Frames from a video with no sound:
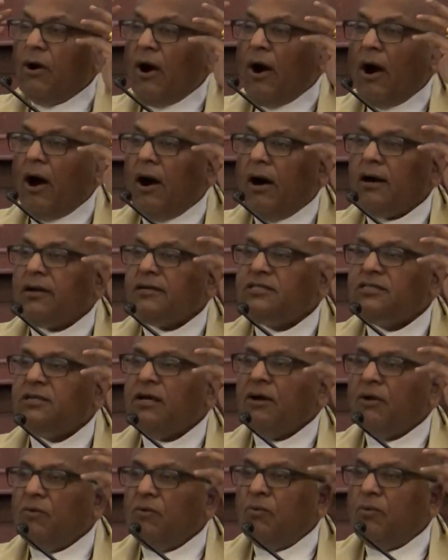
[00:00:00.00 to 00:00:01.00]
God's
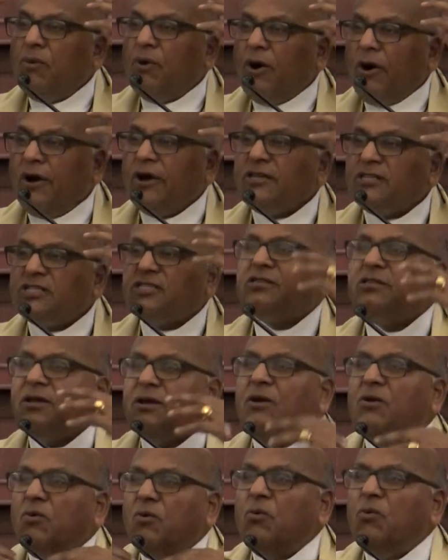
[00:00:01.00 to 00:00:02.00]
voice
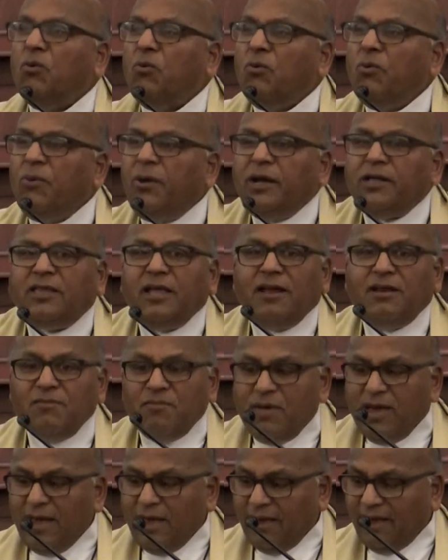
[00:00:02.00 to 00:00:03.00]
within
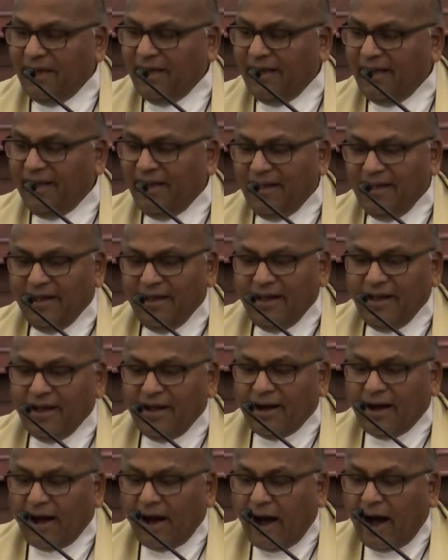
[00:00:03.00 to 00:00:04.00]
me.
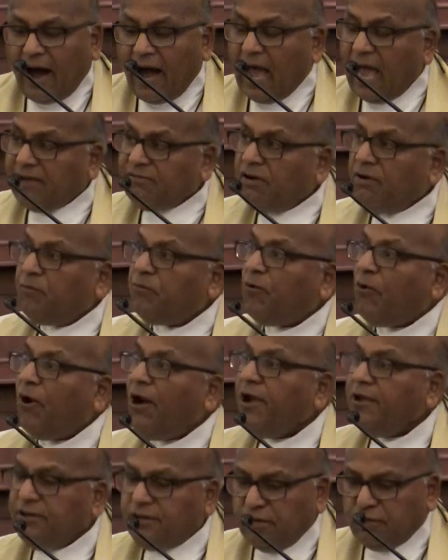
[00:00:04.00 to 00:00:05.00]
I have
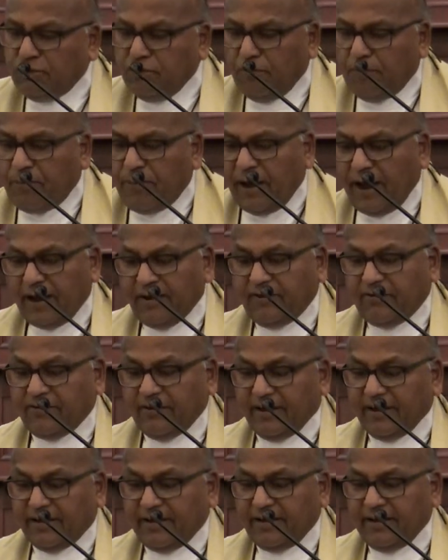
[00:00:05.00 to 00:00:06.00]
appointed you,
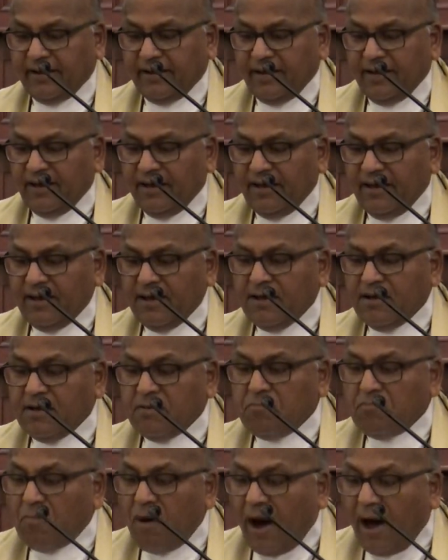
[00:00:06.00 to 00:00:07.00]
Patrick,
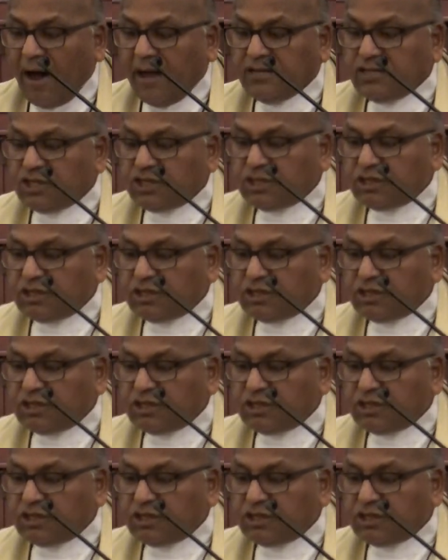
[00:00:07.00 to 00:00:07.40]
my